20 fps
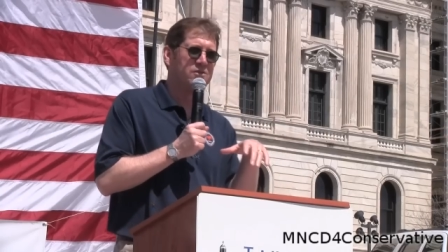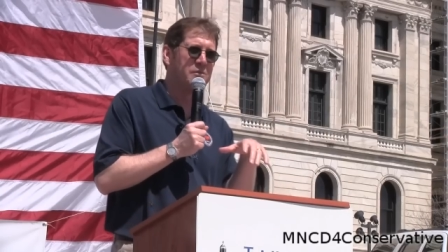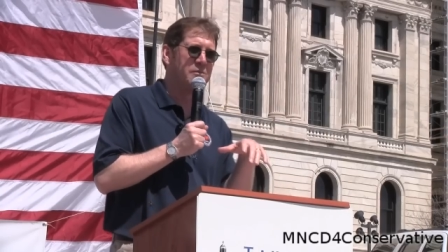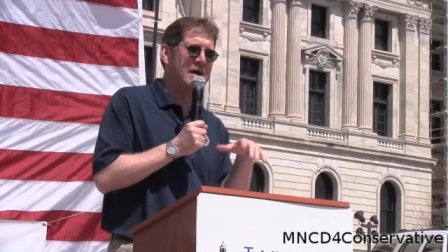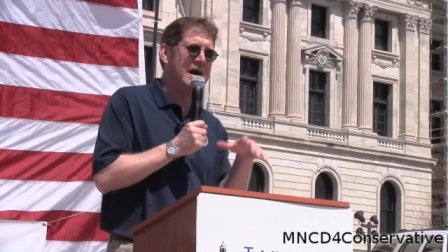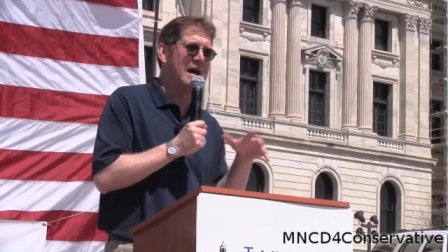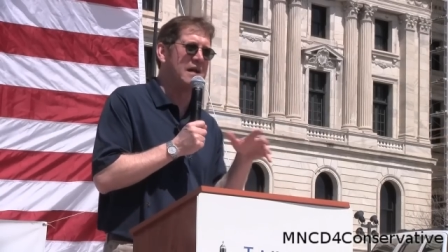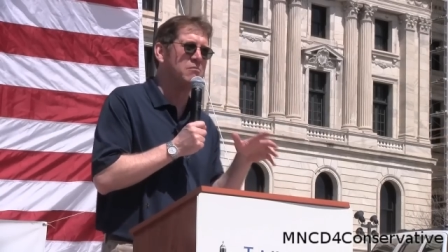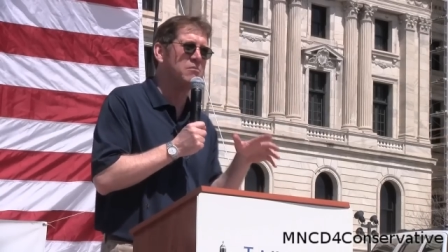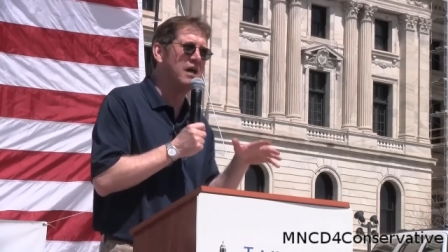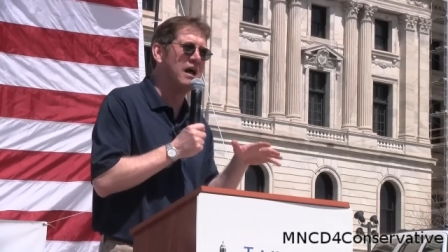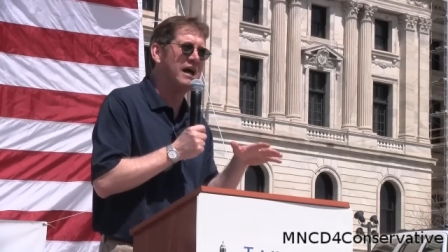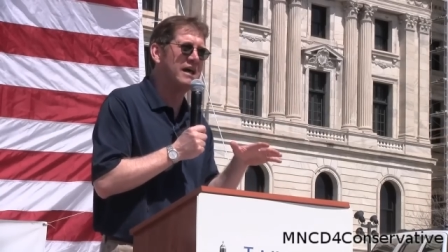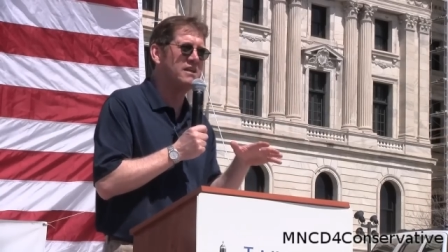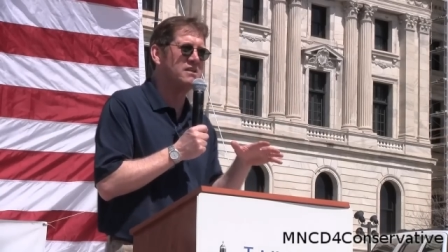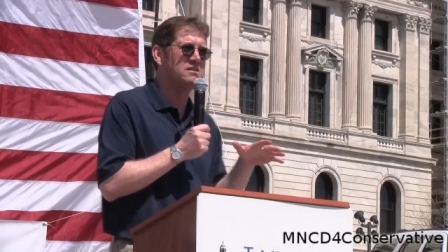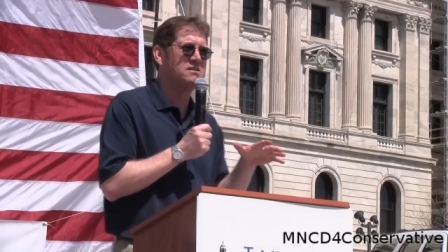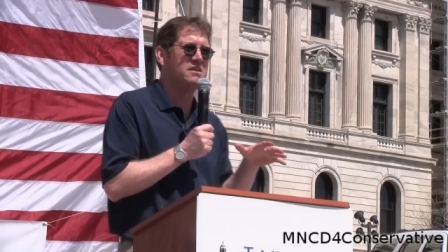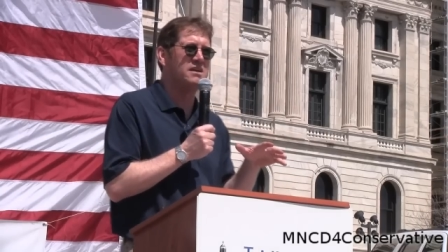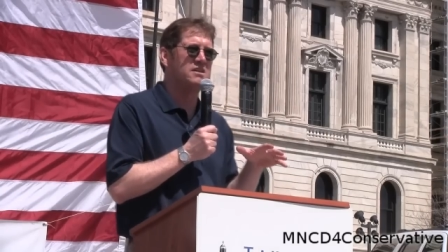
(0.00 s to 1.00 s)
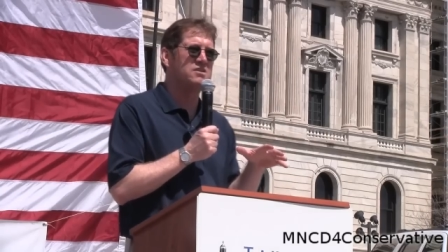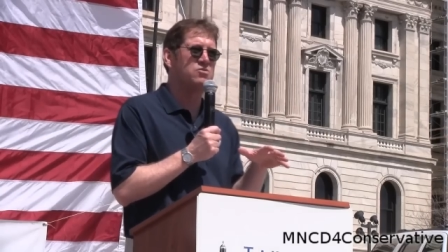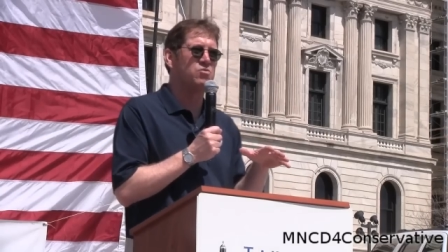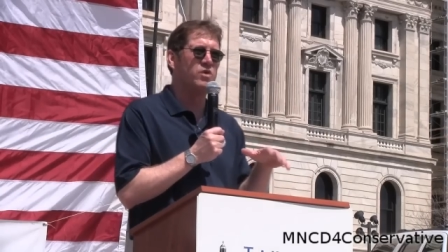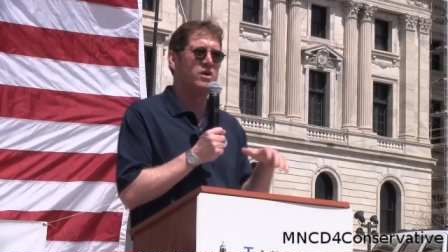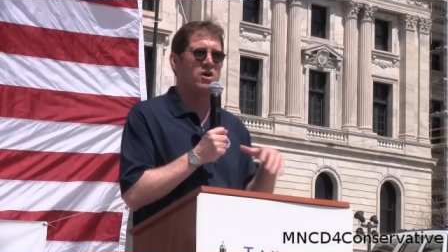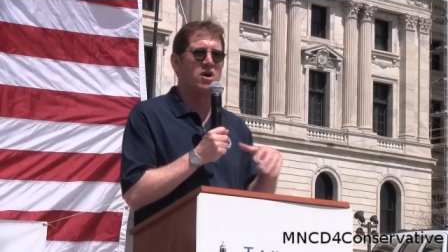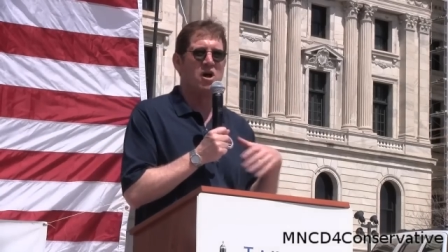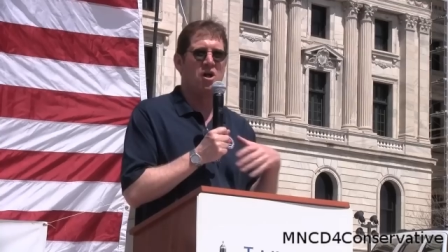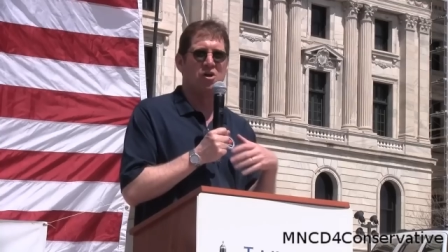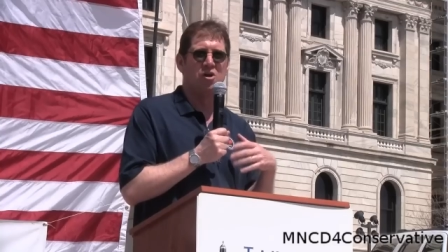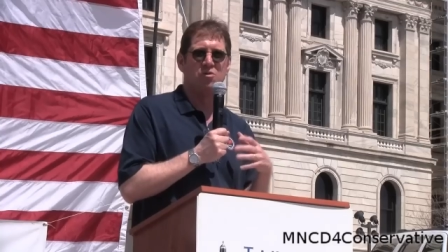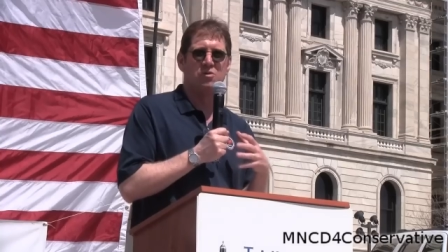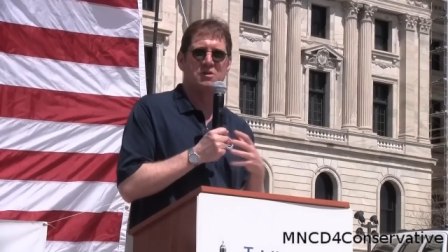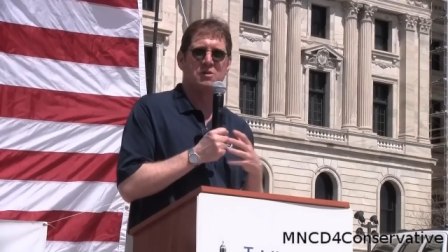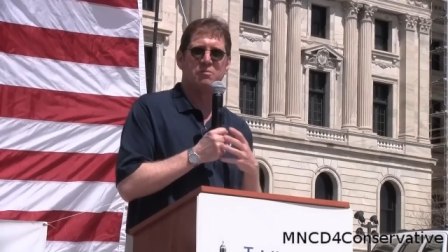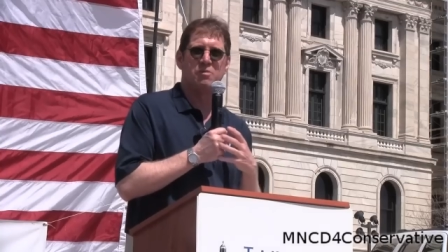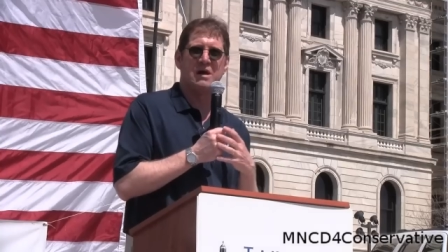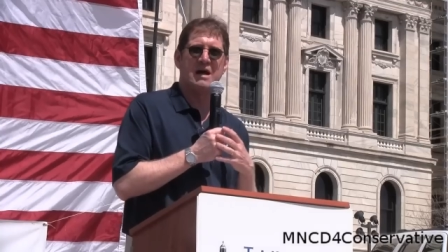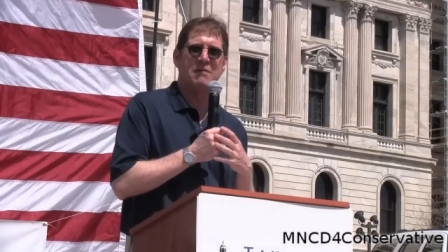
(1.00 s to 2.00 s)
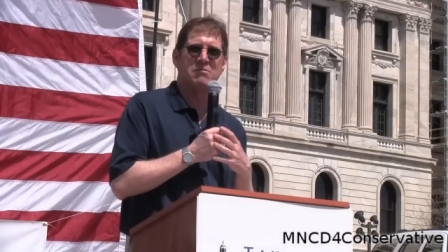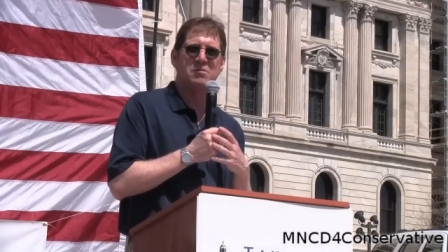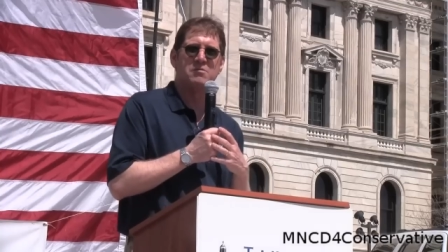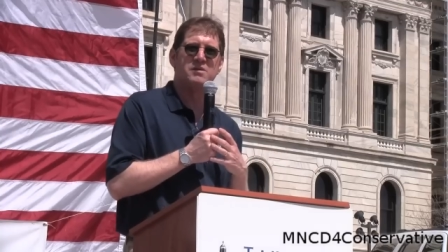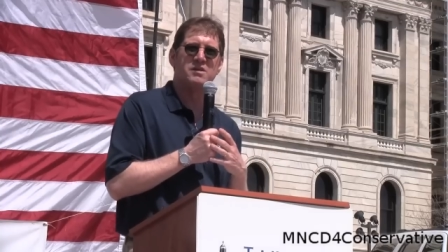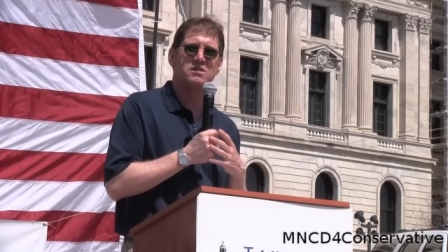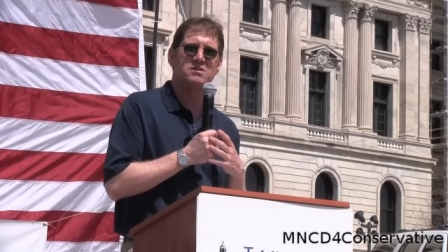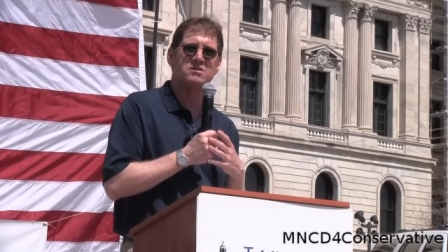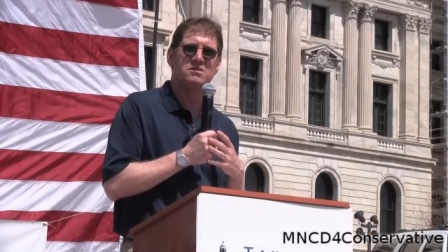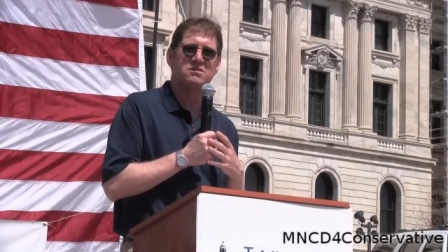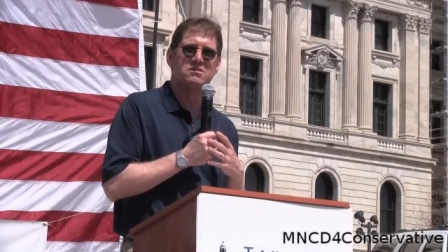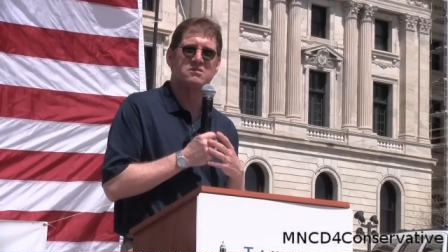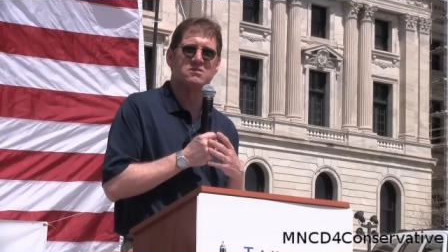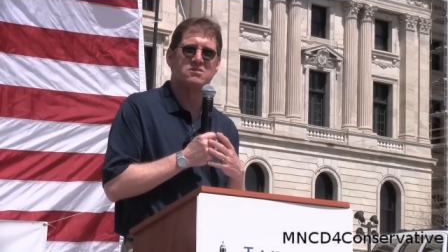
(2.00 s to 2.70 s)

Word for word: look, the bottom line is this: we all know what the problem is.